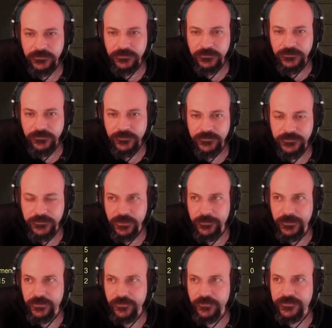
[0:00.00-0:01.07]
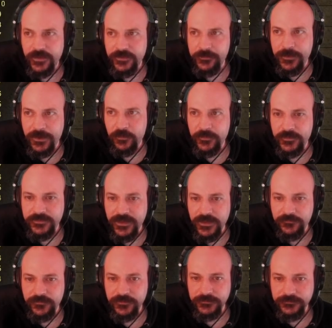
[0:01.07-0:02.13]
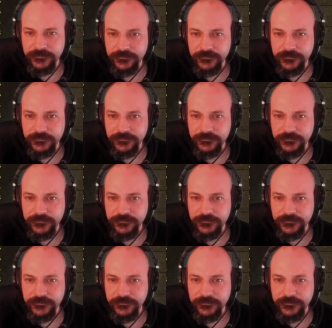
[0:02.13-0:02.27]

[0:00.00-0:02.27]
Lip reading: This is going to be another tense battle with this elephant.